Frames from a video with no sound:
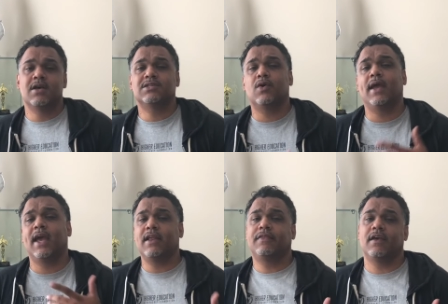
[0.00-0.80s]
So
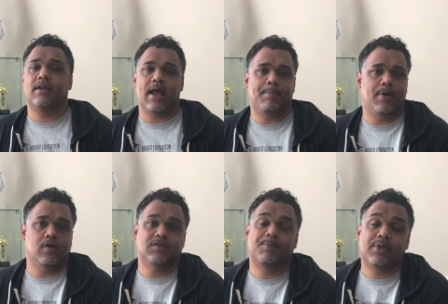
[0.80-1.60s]
anything that I
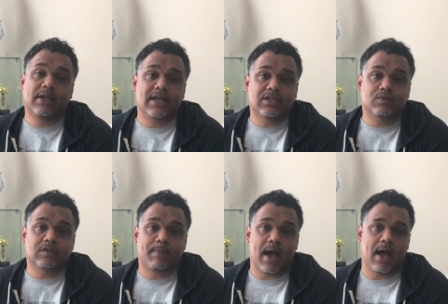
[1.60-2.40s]
post, please
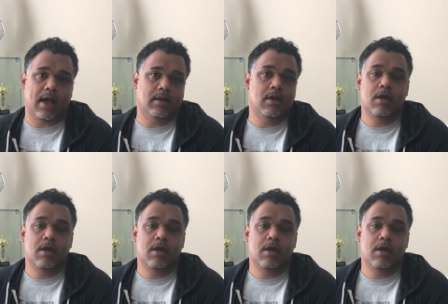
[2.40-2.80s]
respond,